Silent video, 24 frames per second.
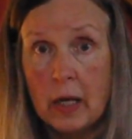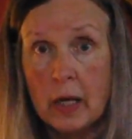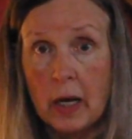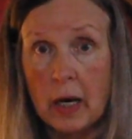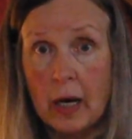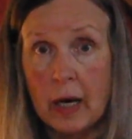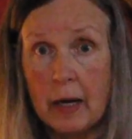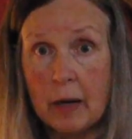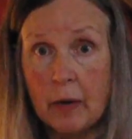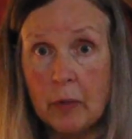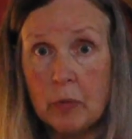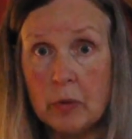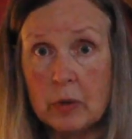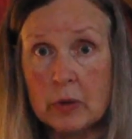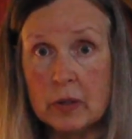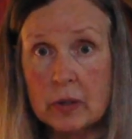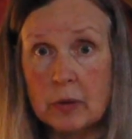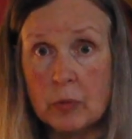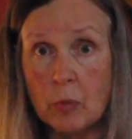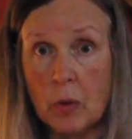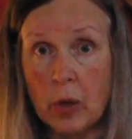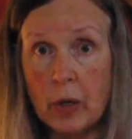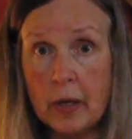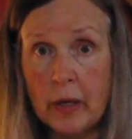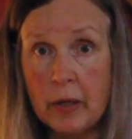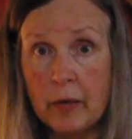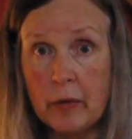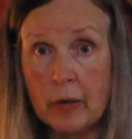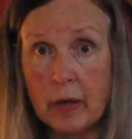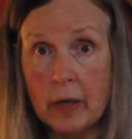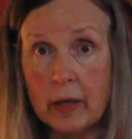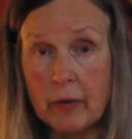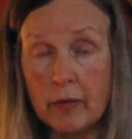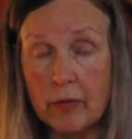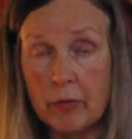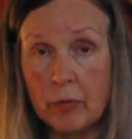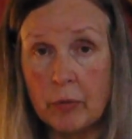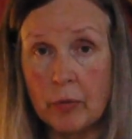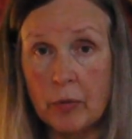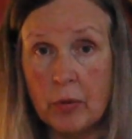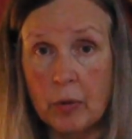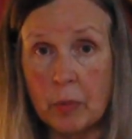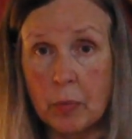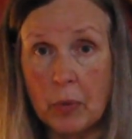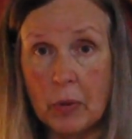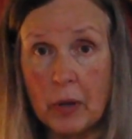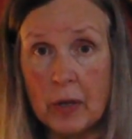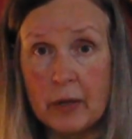I will walk you guys through
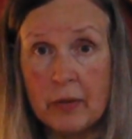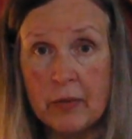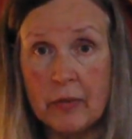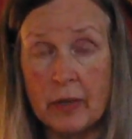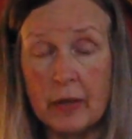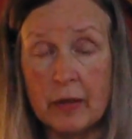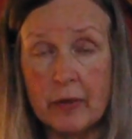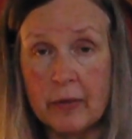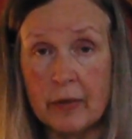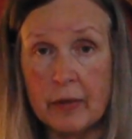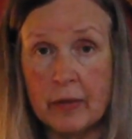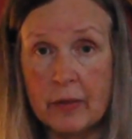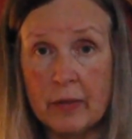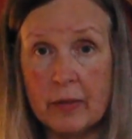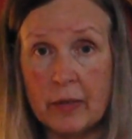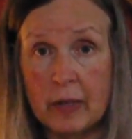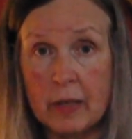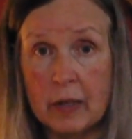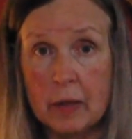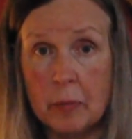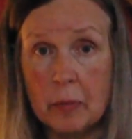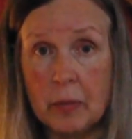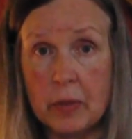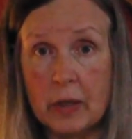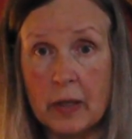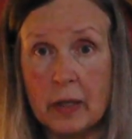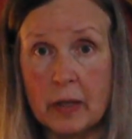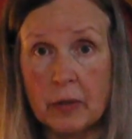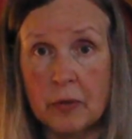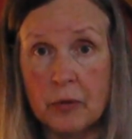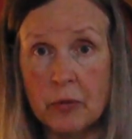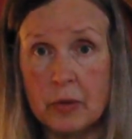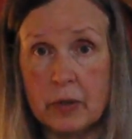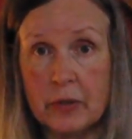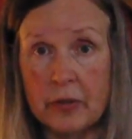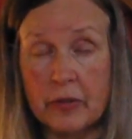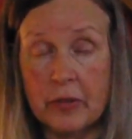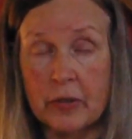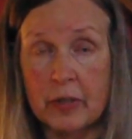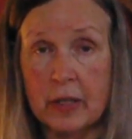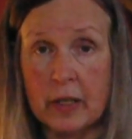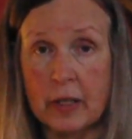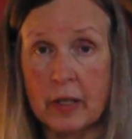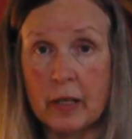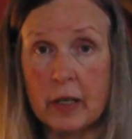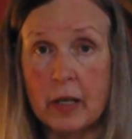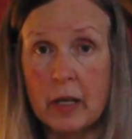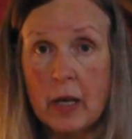the process. It's going to be
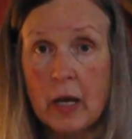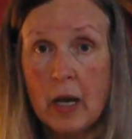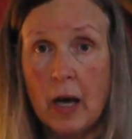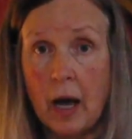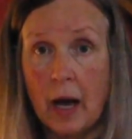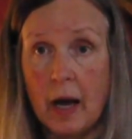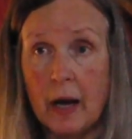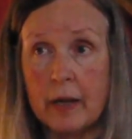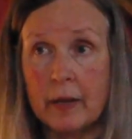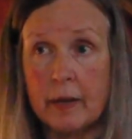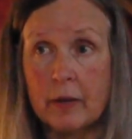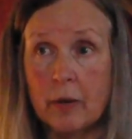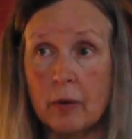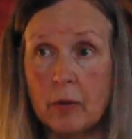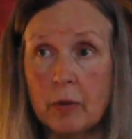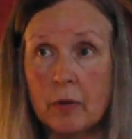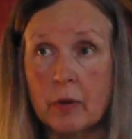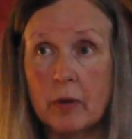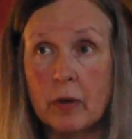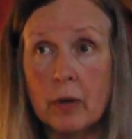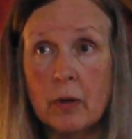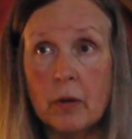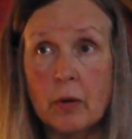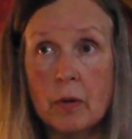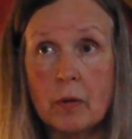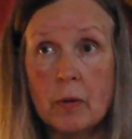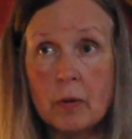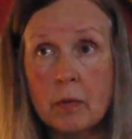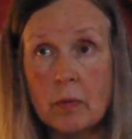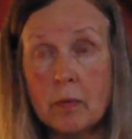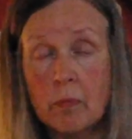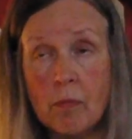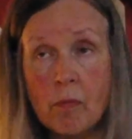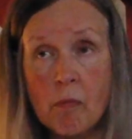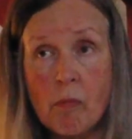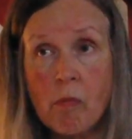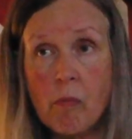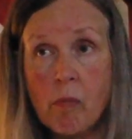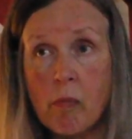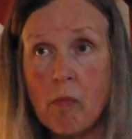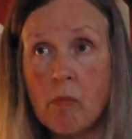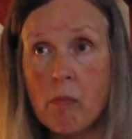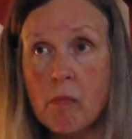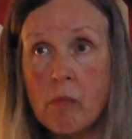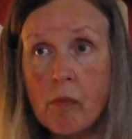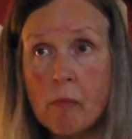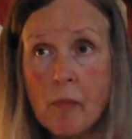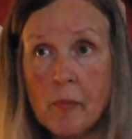interesting. I don't know,
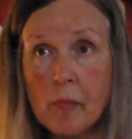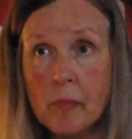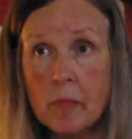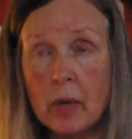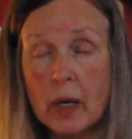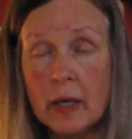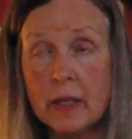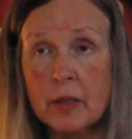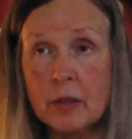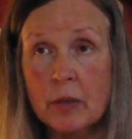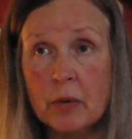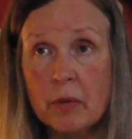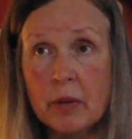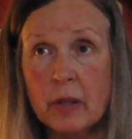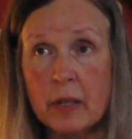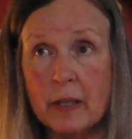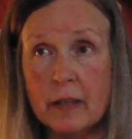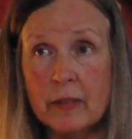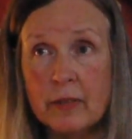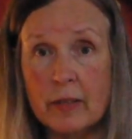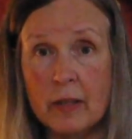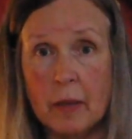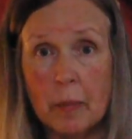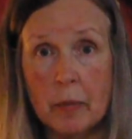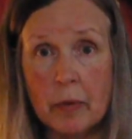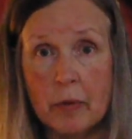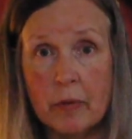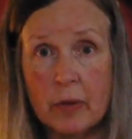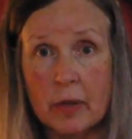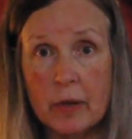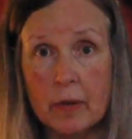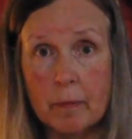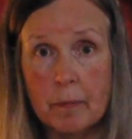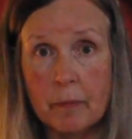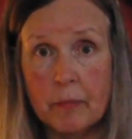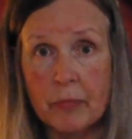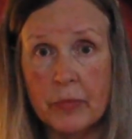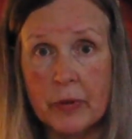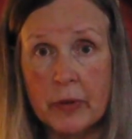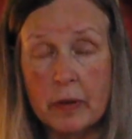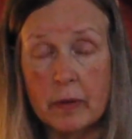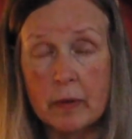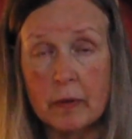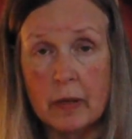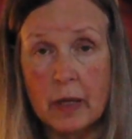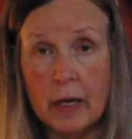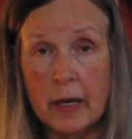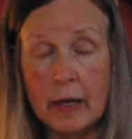I do think some of the
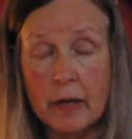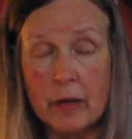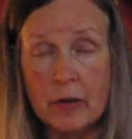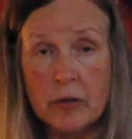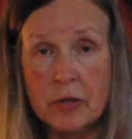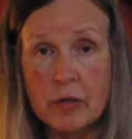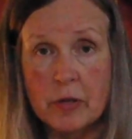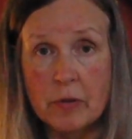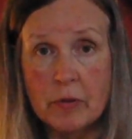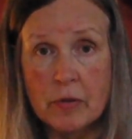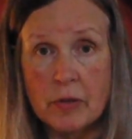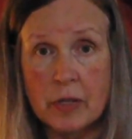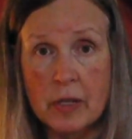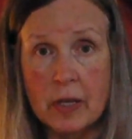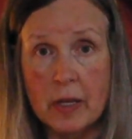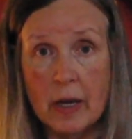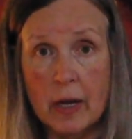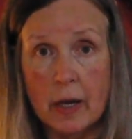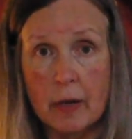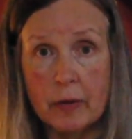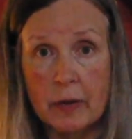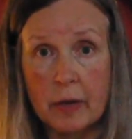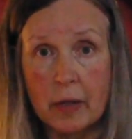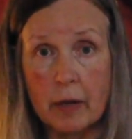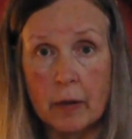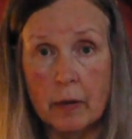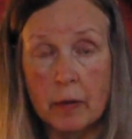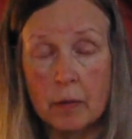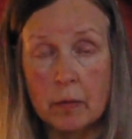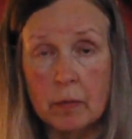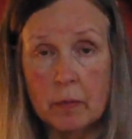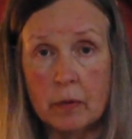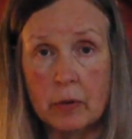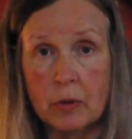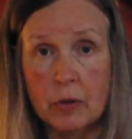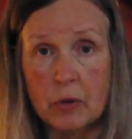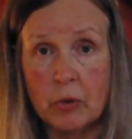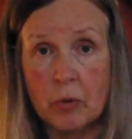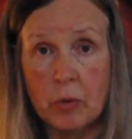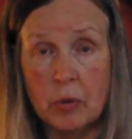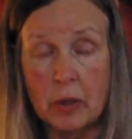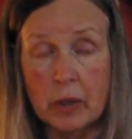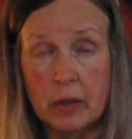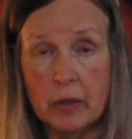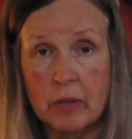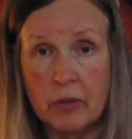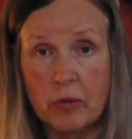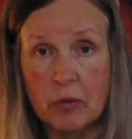dyers you see out there do
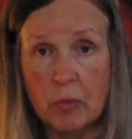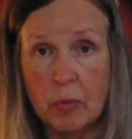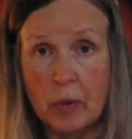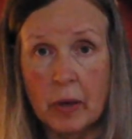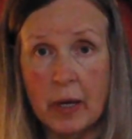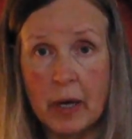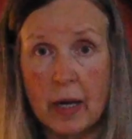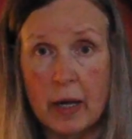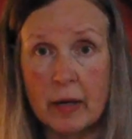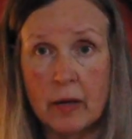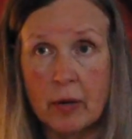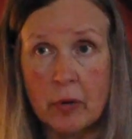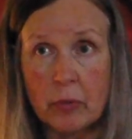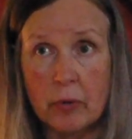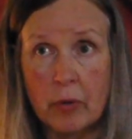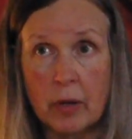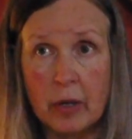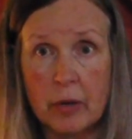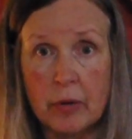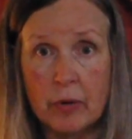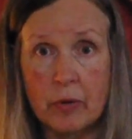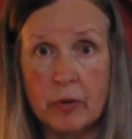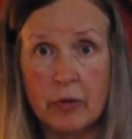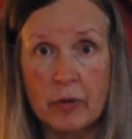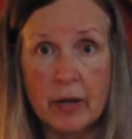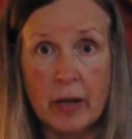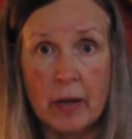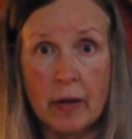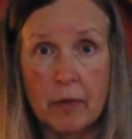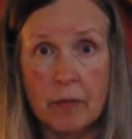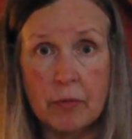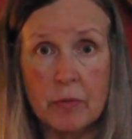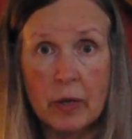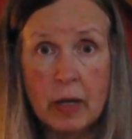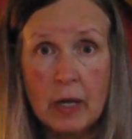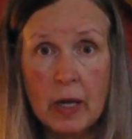it this way. I know others have